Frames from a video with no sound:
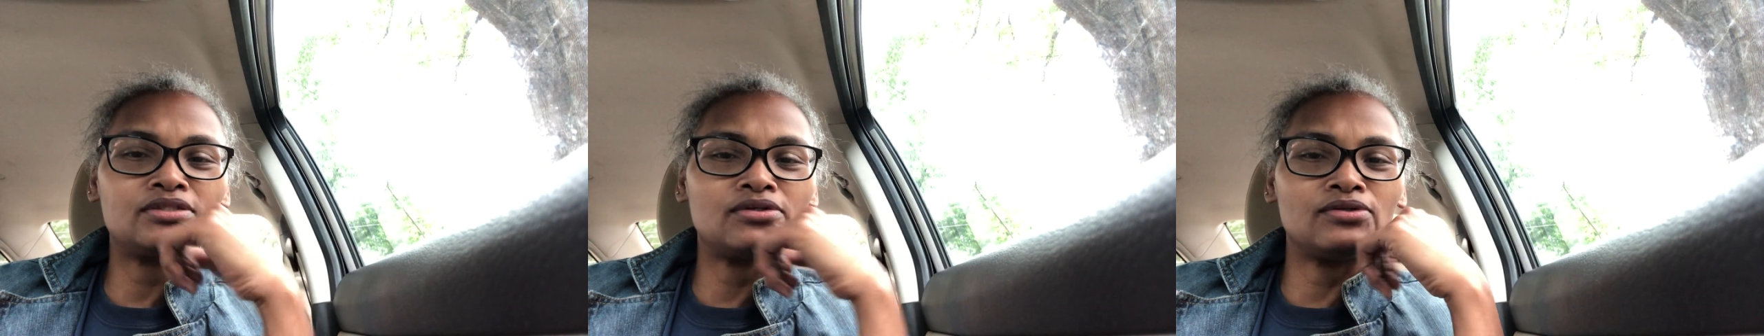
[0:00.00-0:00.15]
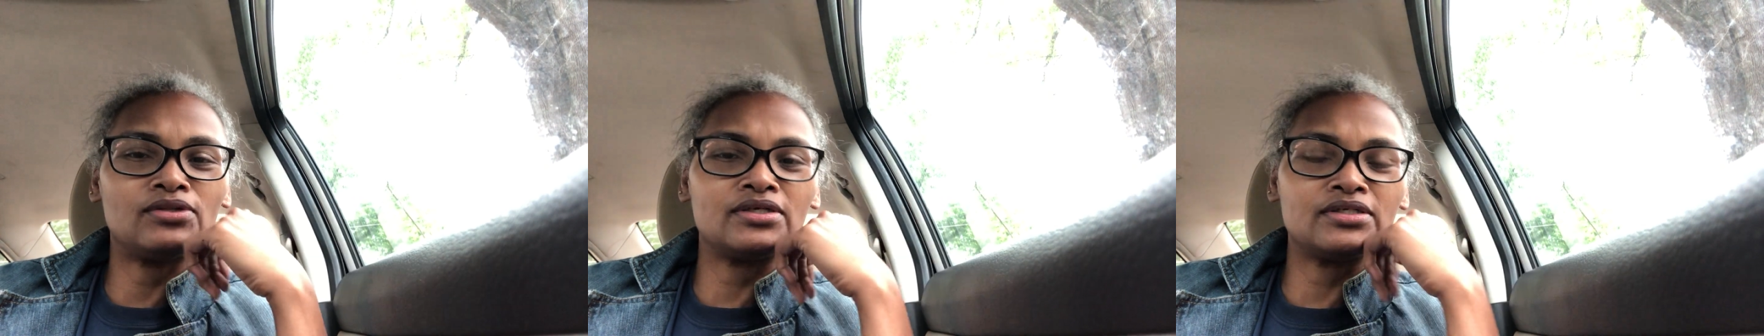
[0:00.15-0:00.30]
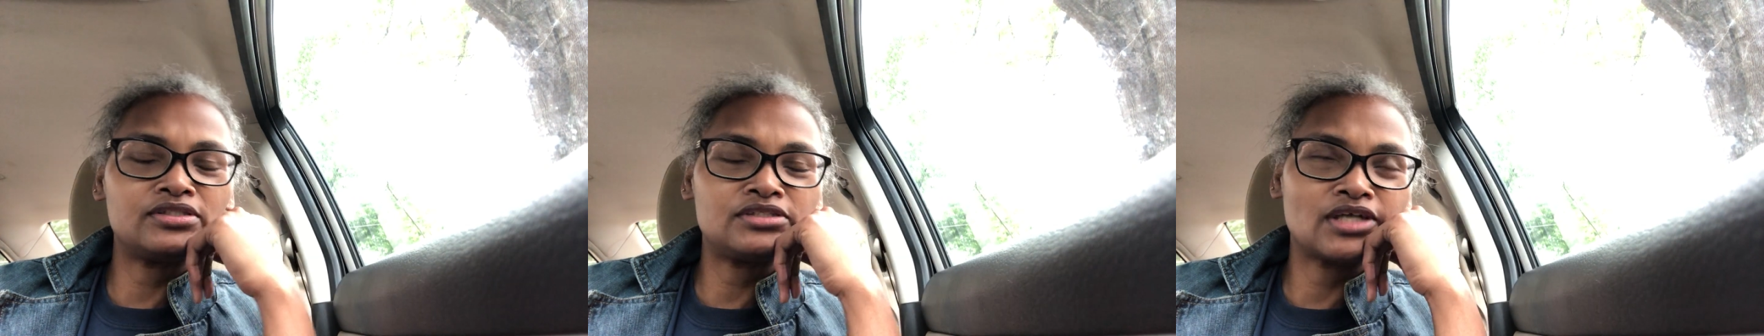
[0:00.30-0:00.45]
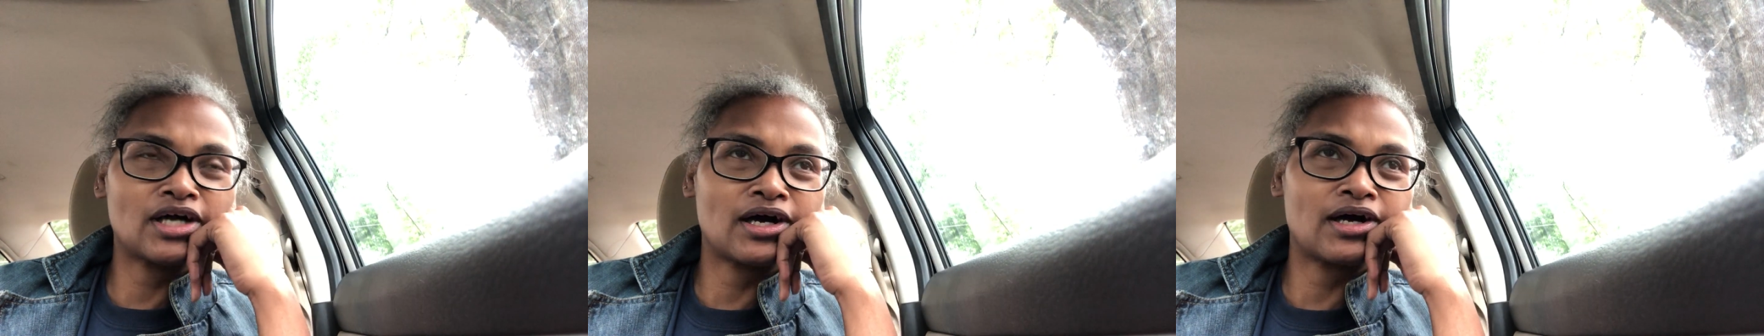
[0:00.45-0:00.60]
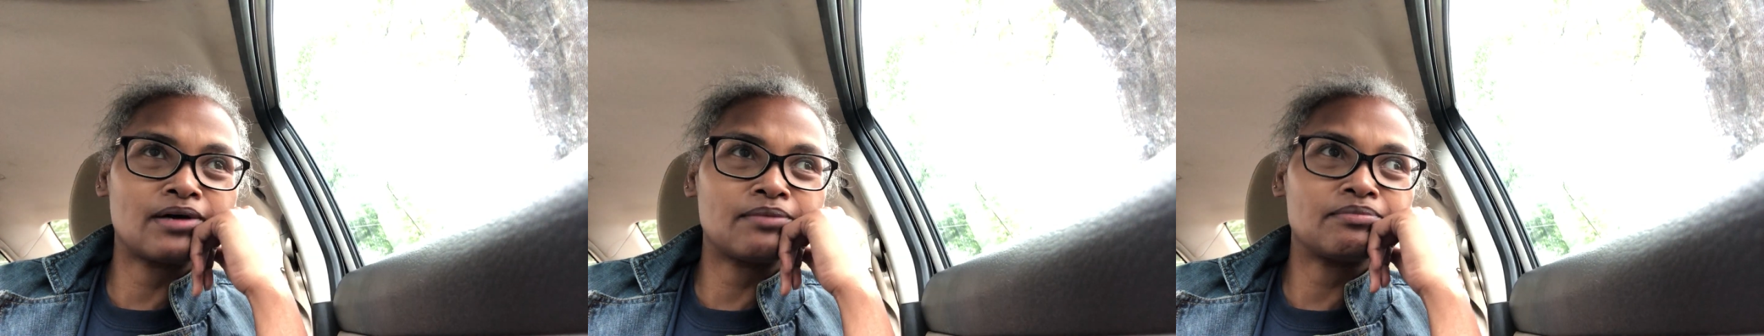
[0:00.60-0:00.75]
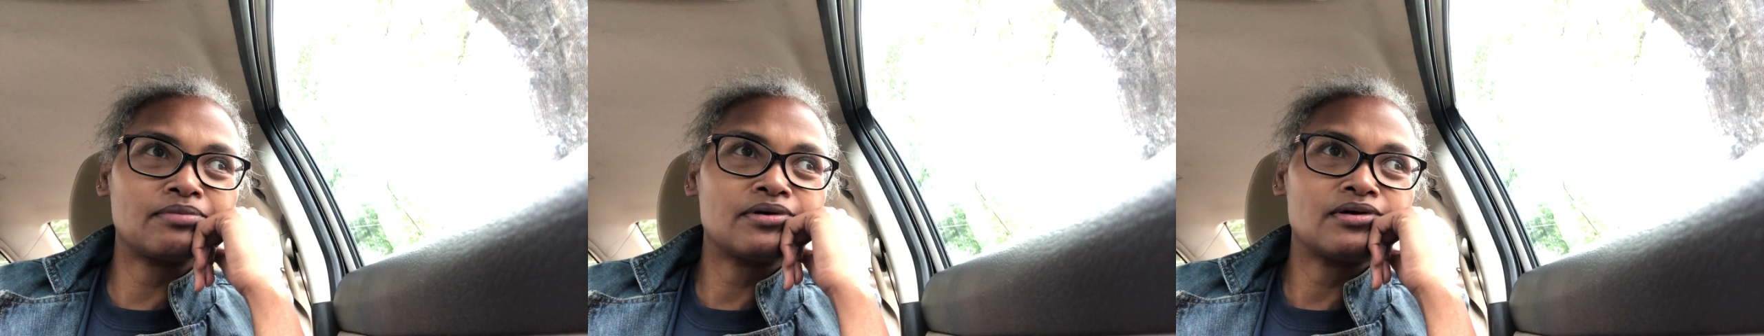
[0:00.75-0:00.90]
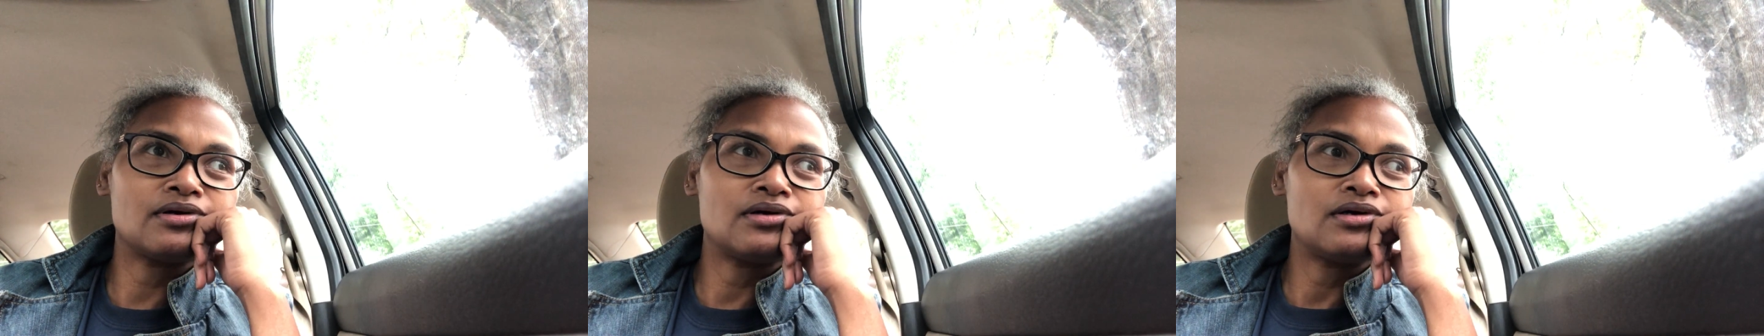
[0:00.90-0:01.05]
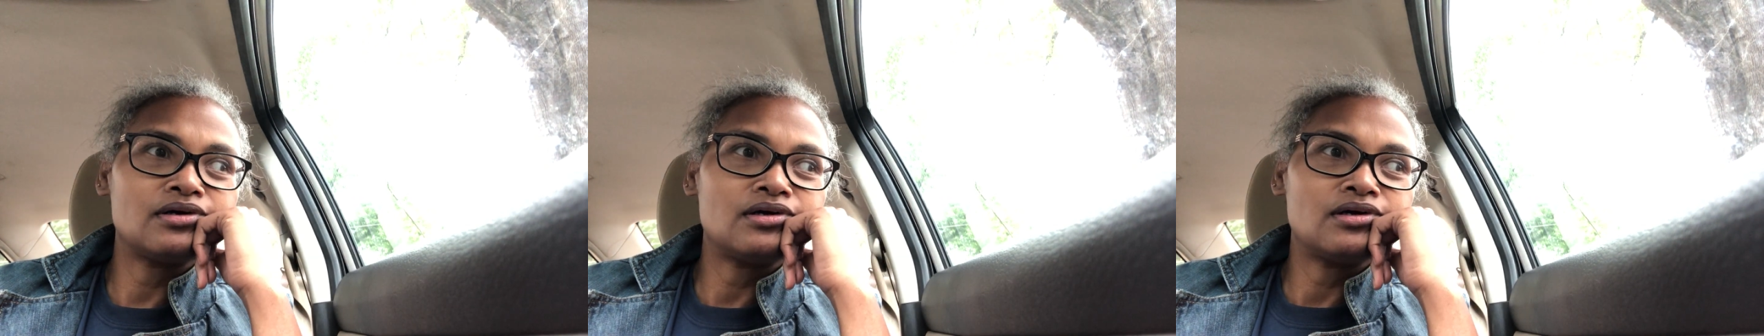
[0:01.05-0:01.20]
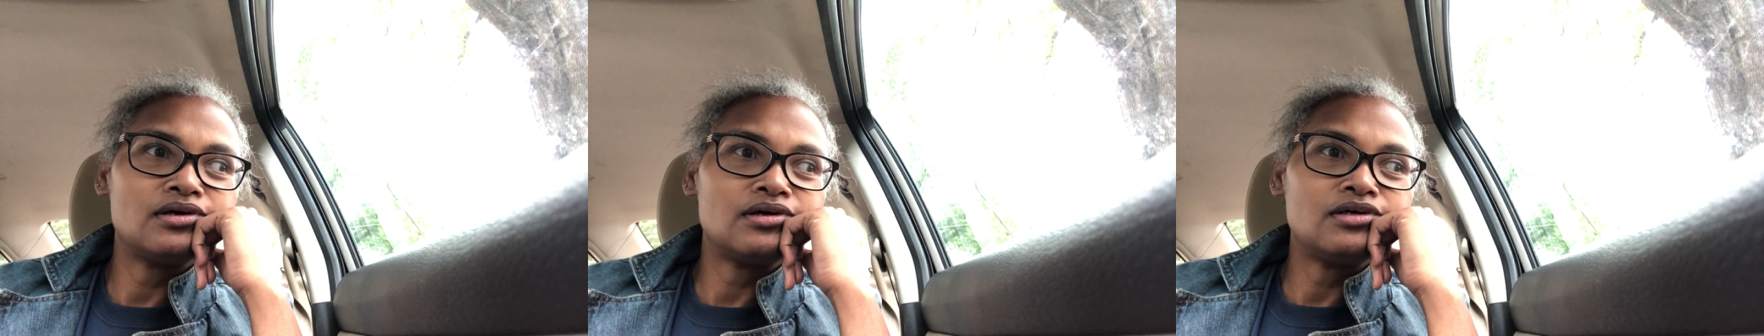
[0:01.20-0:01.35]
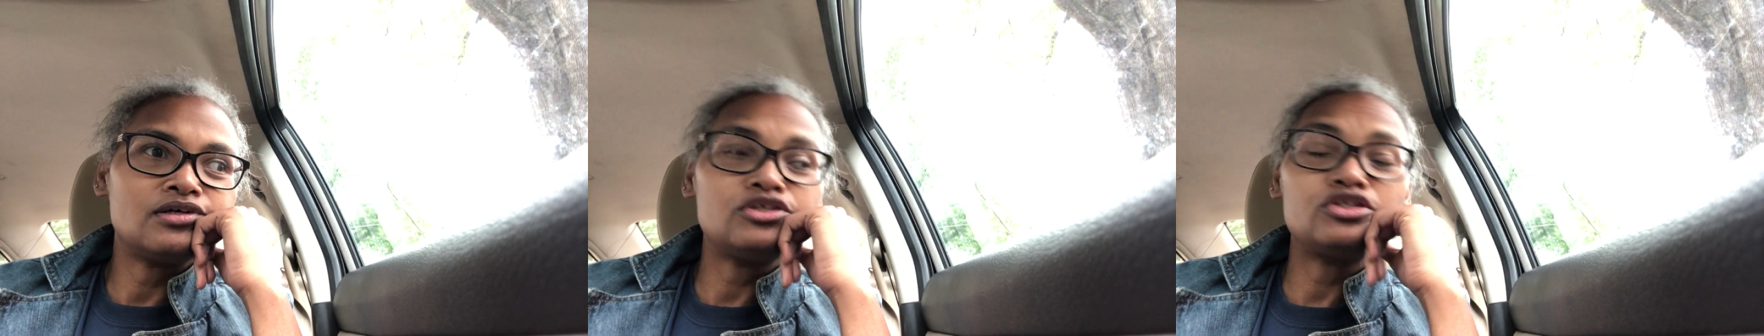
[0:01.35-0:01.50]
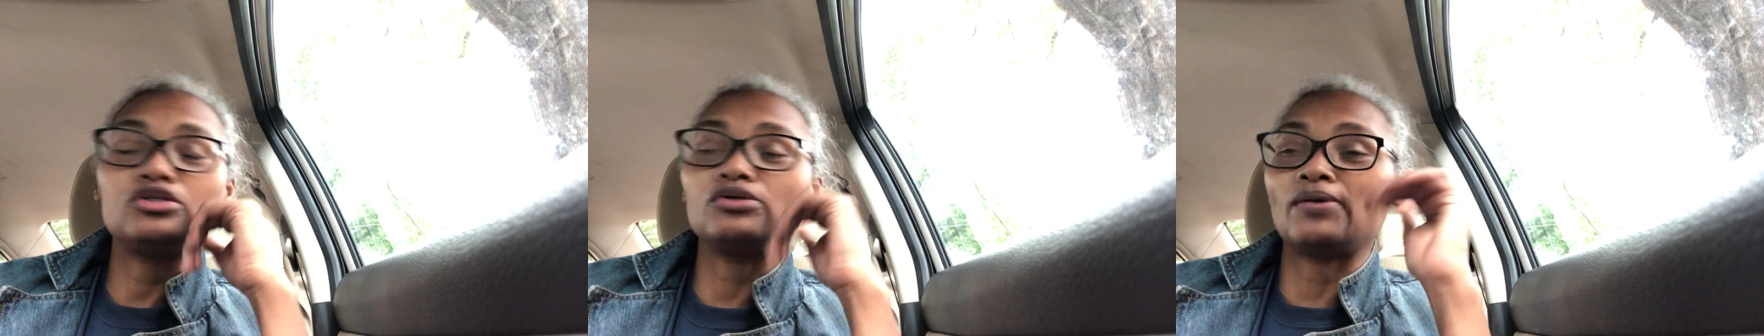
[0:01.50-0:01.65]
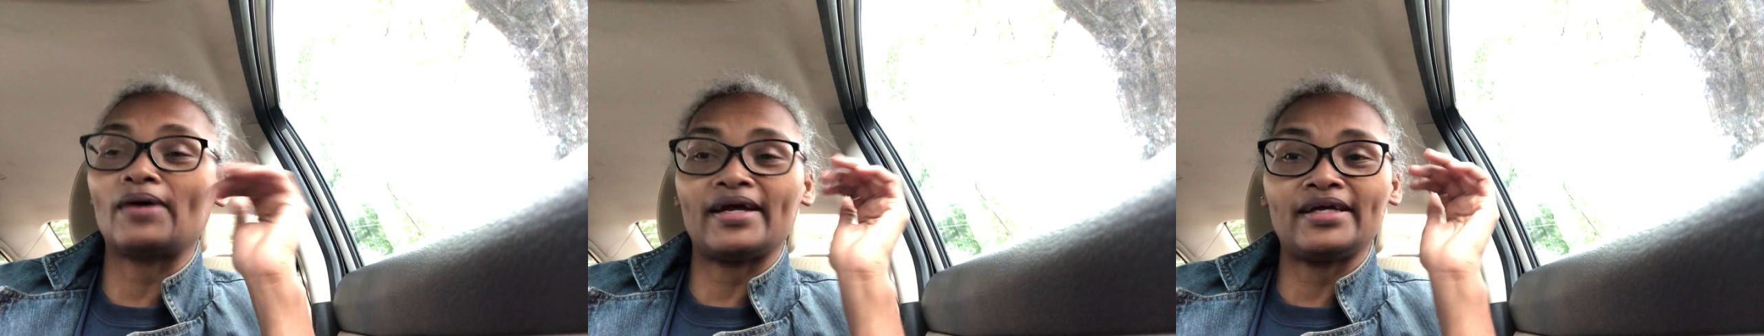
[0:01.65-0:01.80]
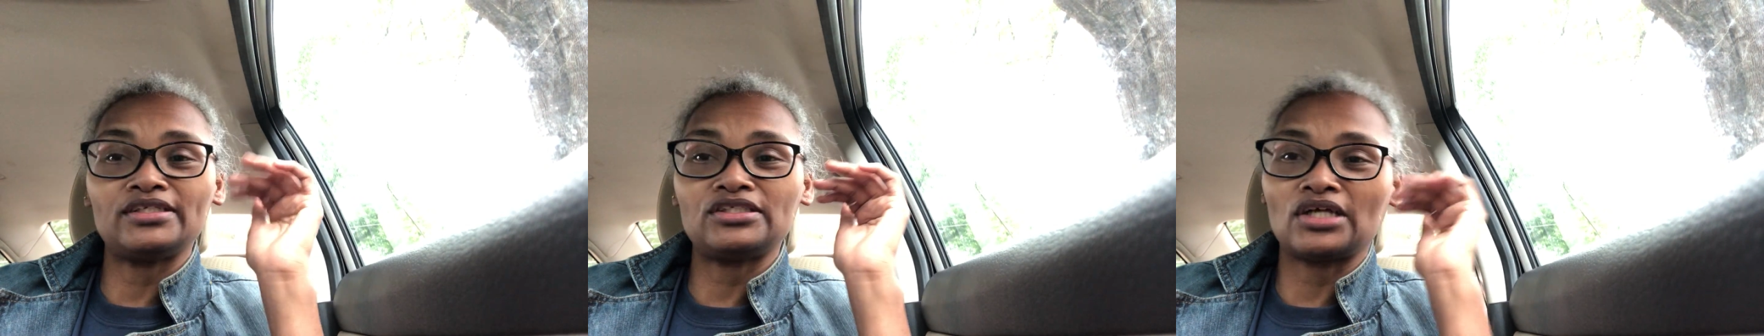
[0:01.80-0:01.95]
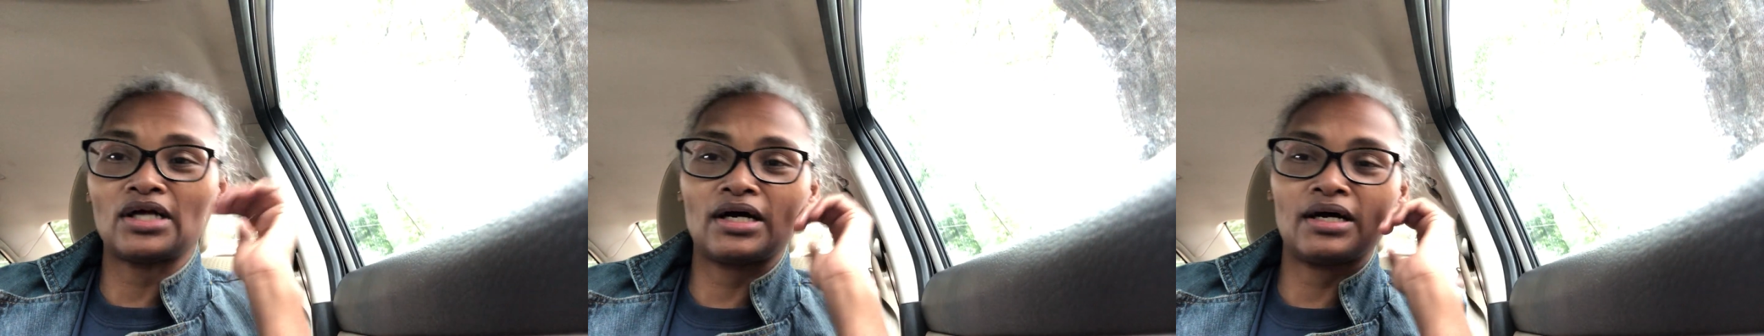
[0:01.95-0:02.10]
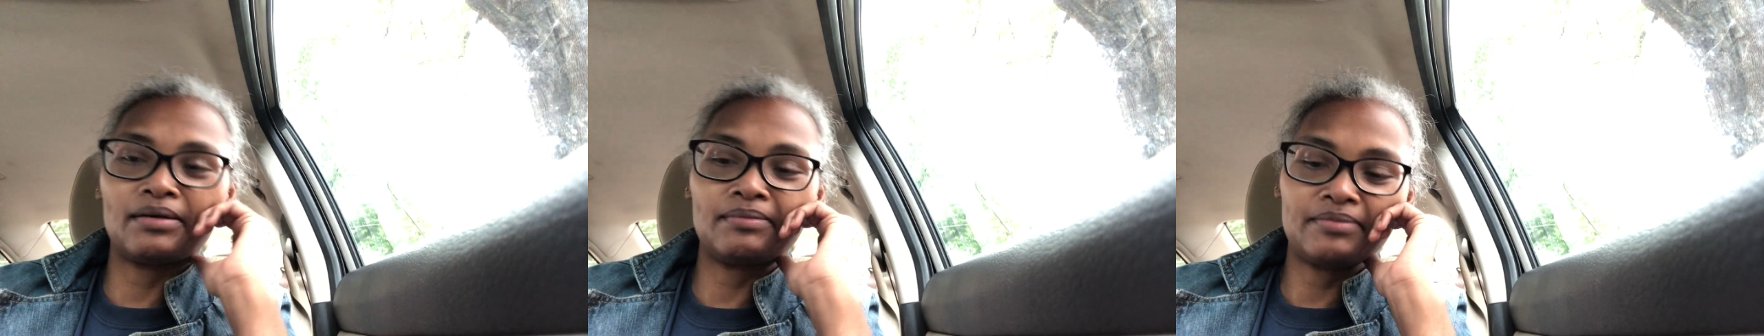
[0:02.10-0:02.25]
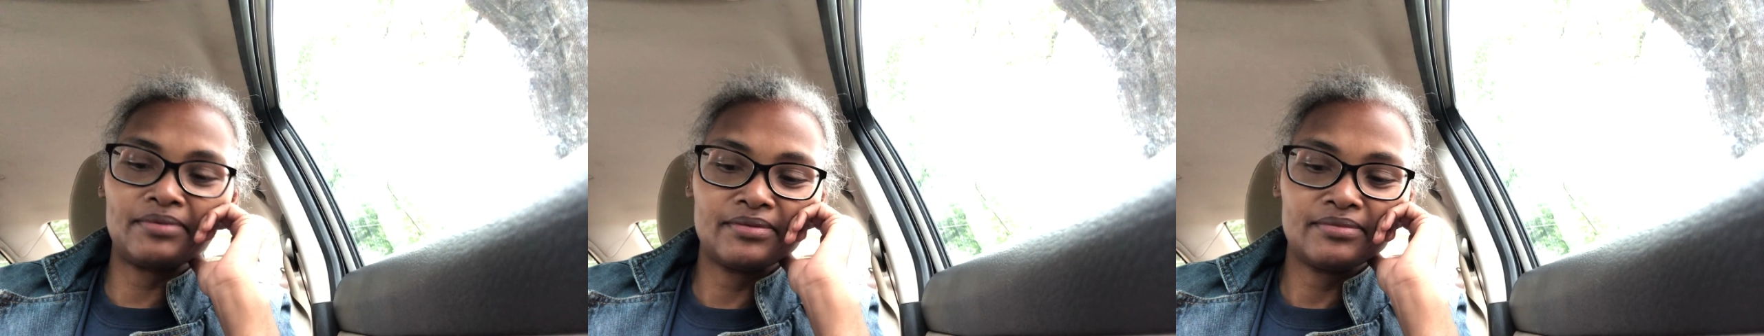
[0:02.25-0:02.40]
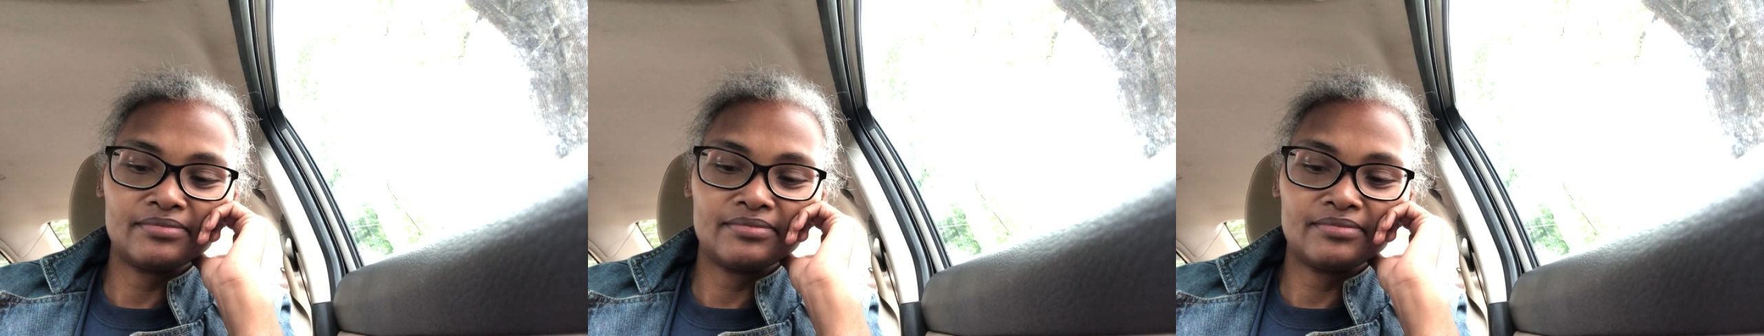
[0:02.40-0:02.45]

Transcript: to the shop to a shop